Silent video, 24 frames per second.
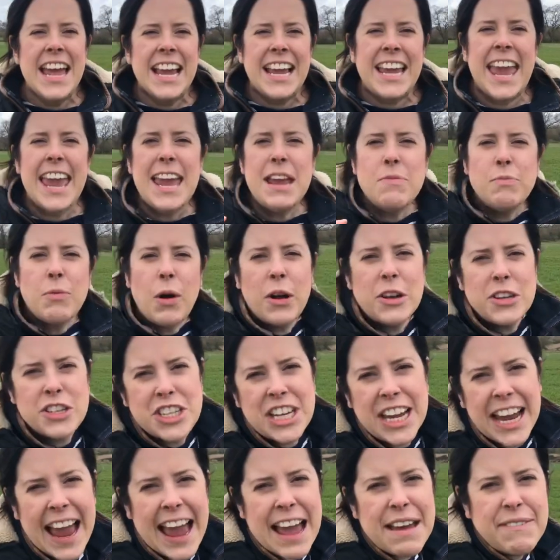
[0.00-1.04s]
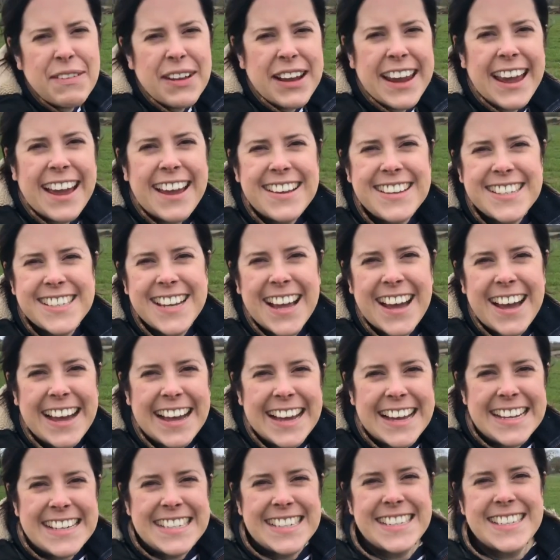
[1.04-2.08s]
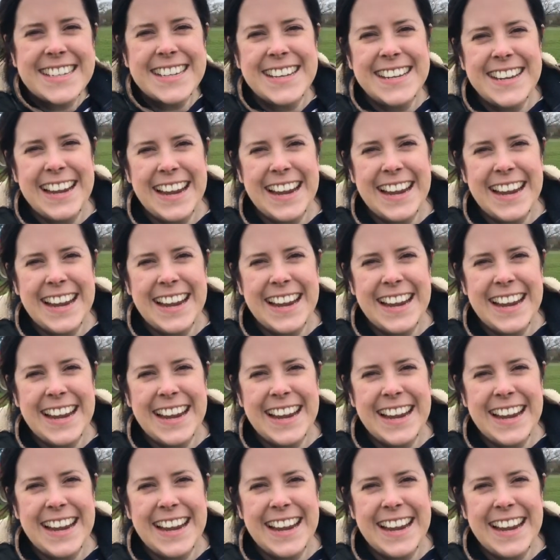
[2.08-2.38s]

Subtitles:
Keep watching our videos, guys.